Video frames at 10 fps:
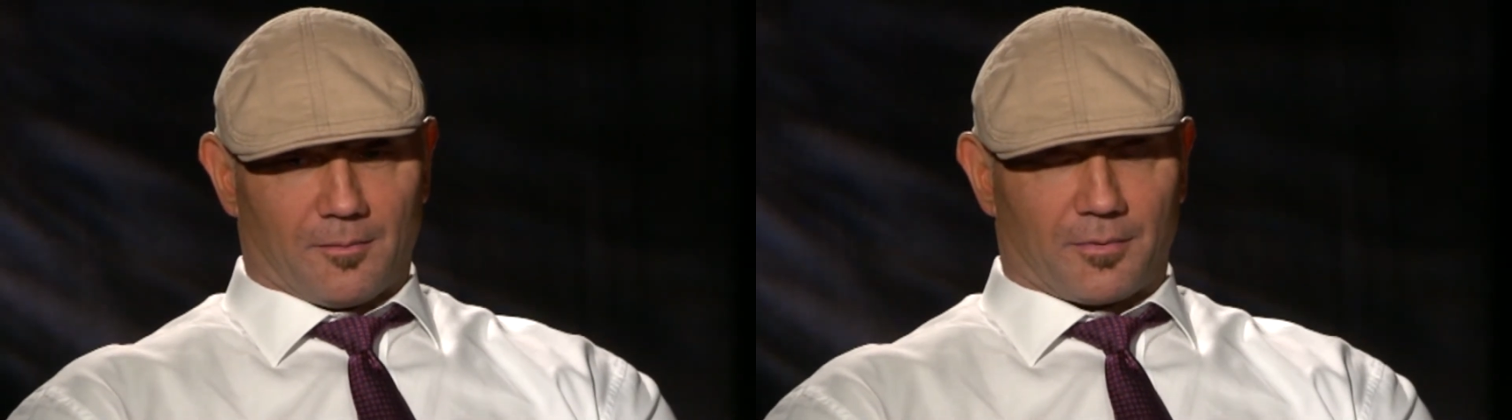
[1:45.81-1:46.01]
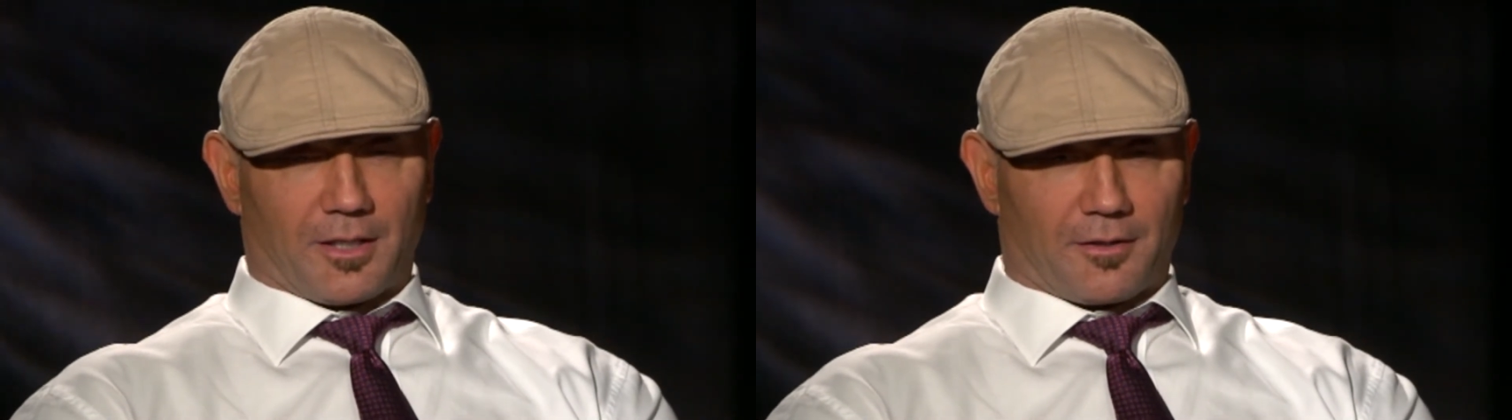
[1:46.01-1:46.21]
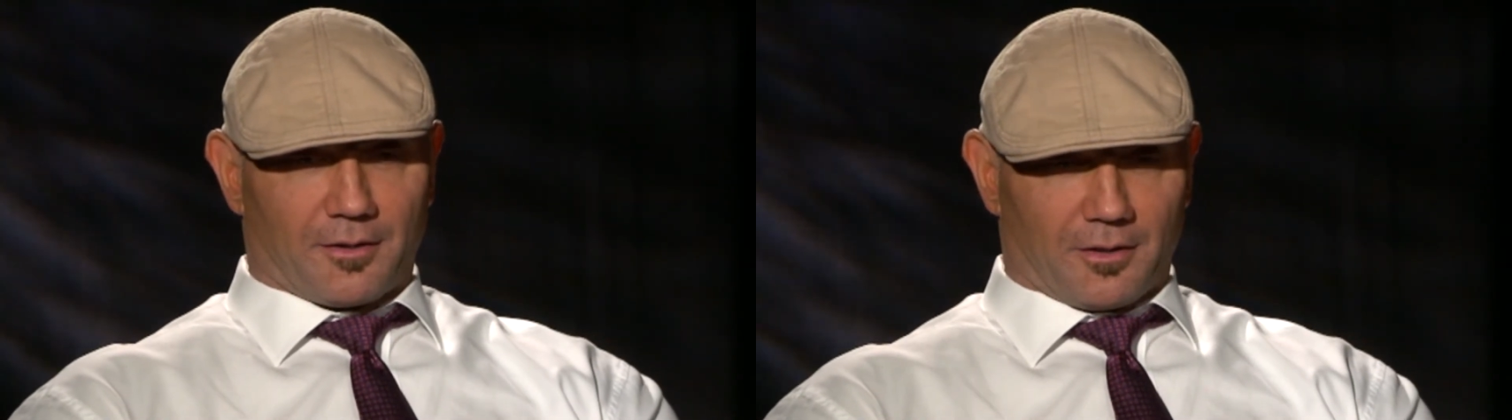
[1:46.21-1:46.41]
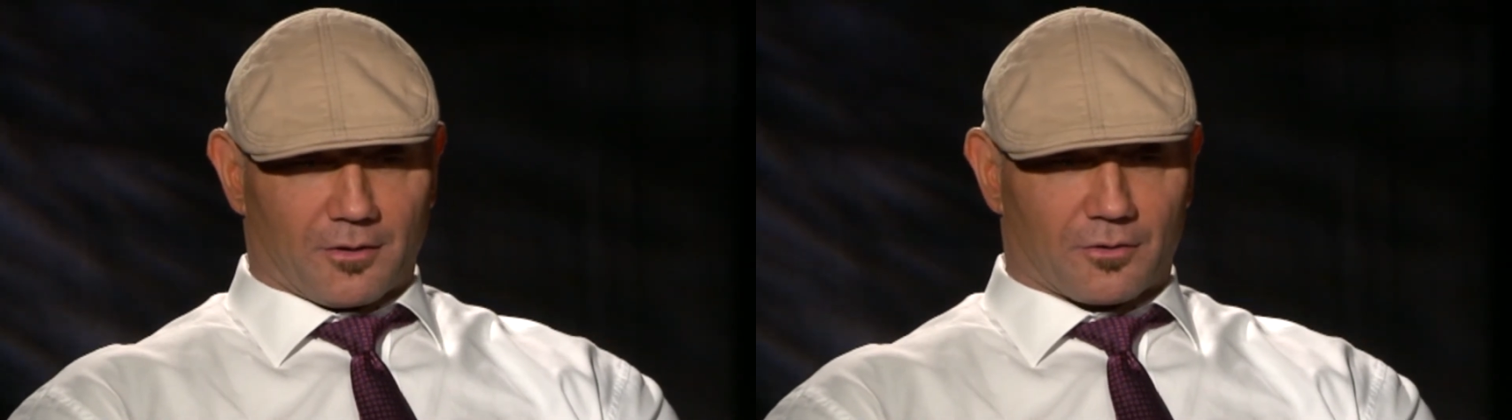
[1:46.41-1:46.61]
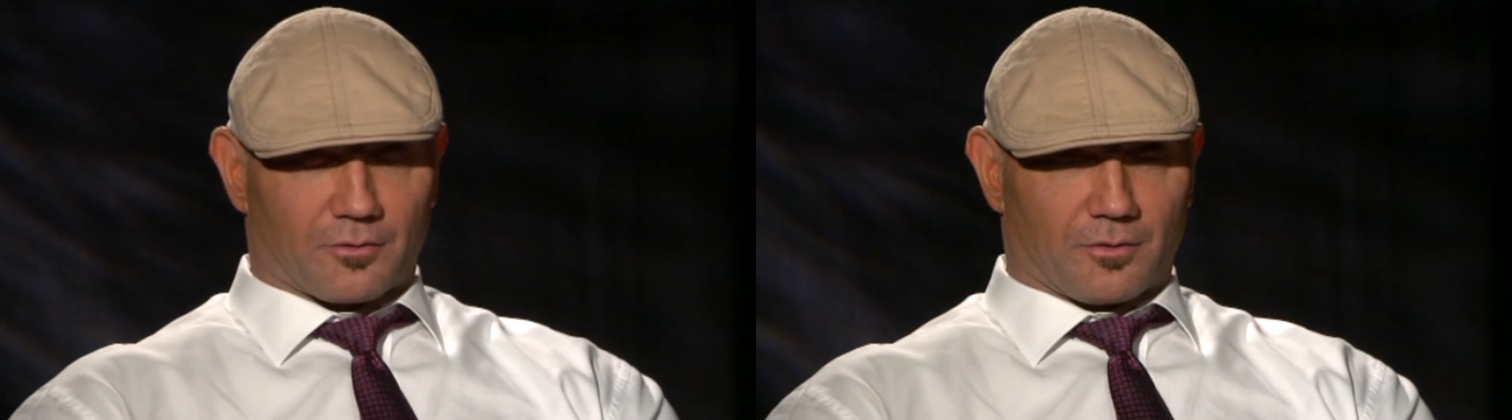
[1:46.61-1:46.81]
but I think
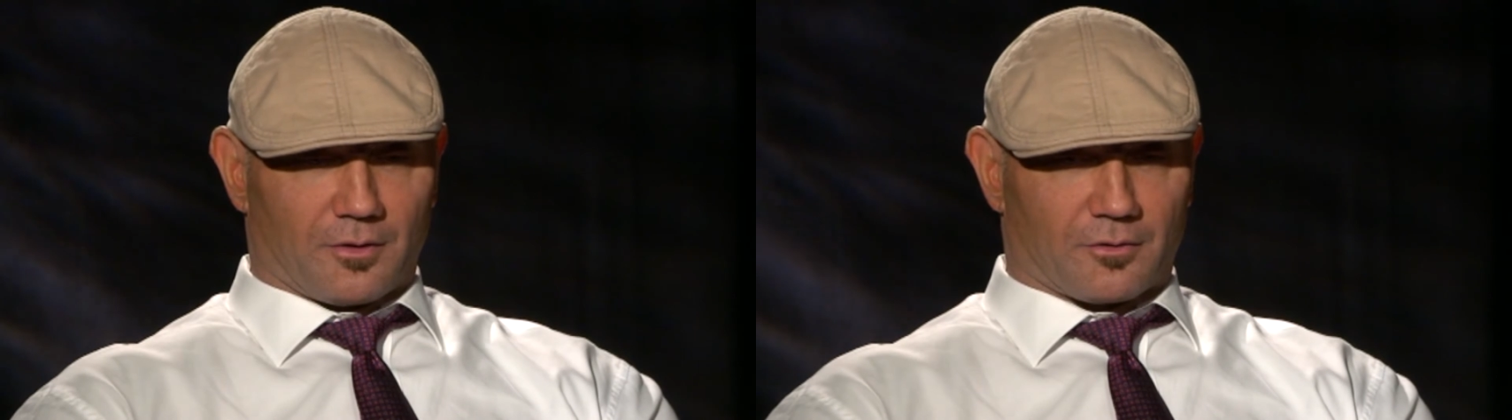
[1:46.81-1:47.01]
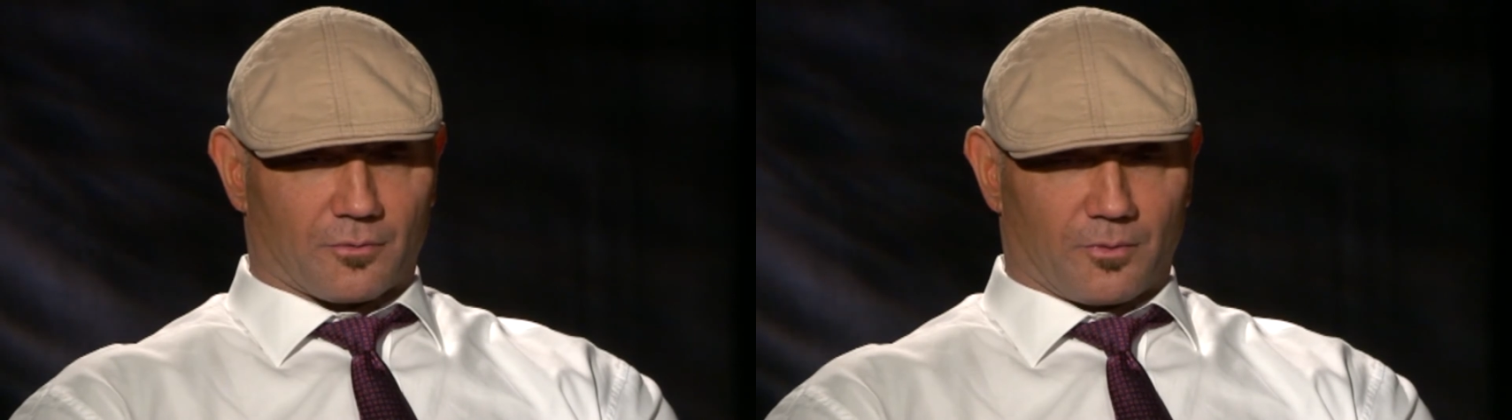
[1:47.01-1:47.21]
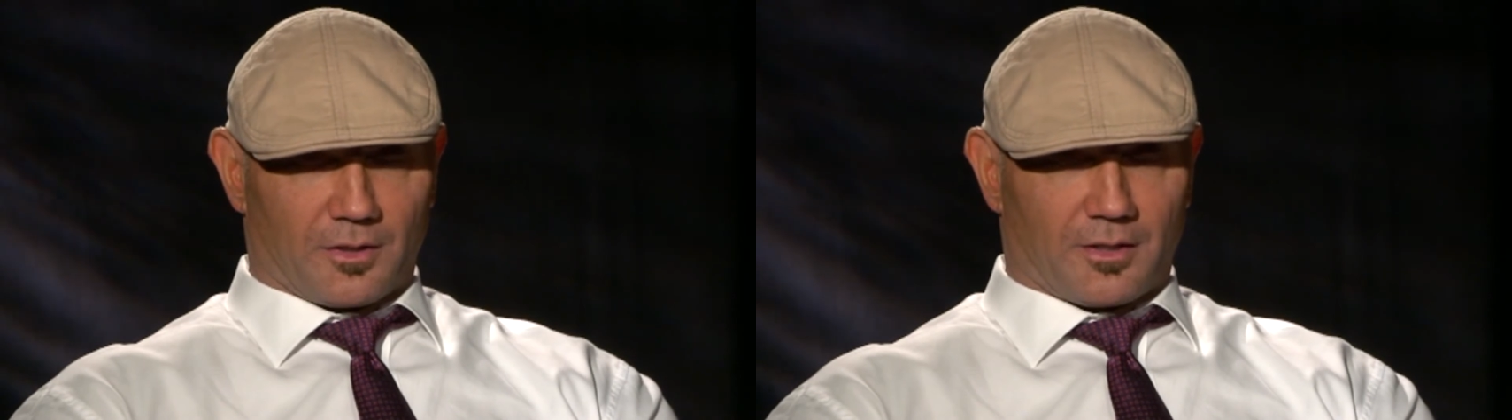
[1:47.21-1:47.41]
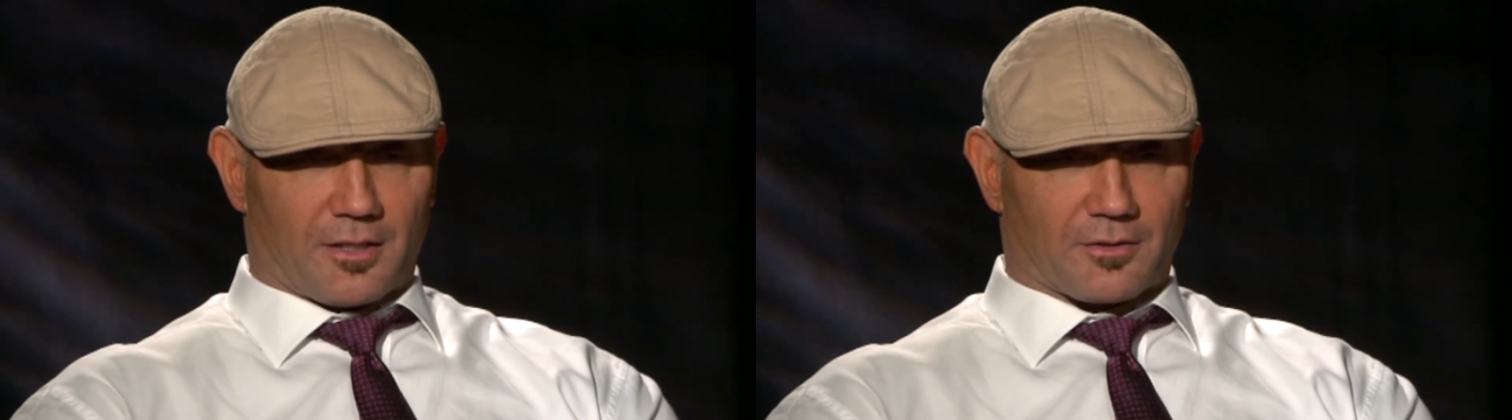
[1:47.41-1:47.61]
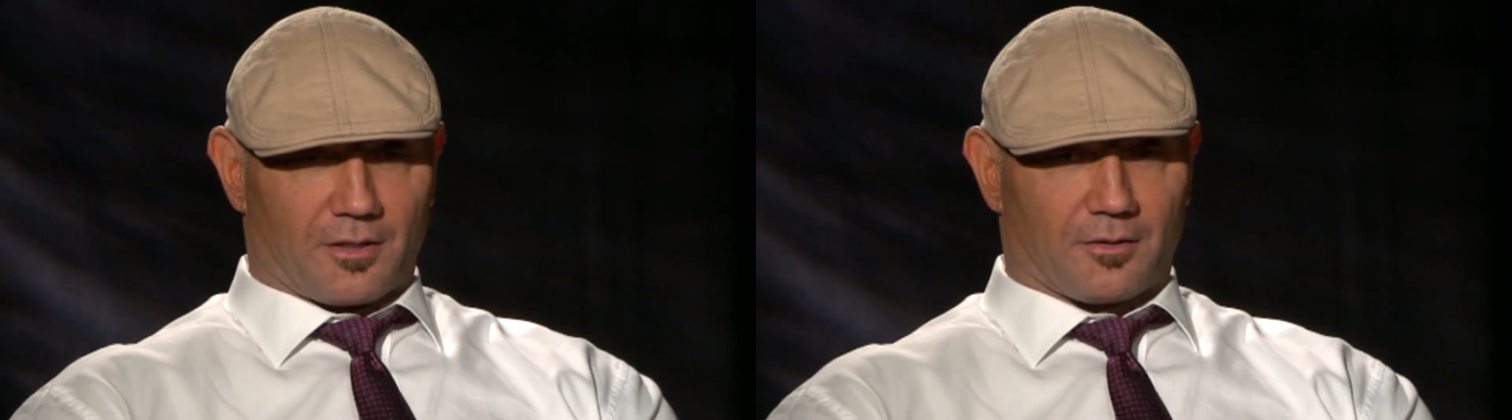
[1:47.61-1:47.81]
it's it's really
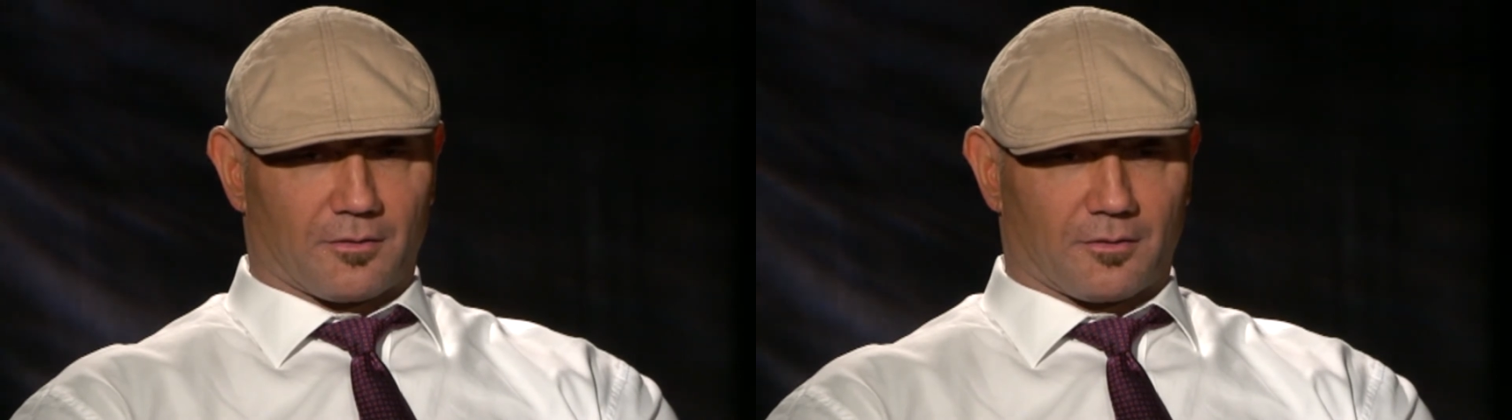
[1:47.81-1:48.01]
as I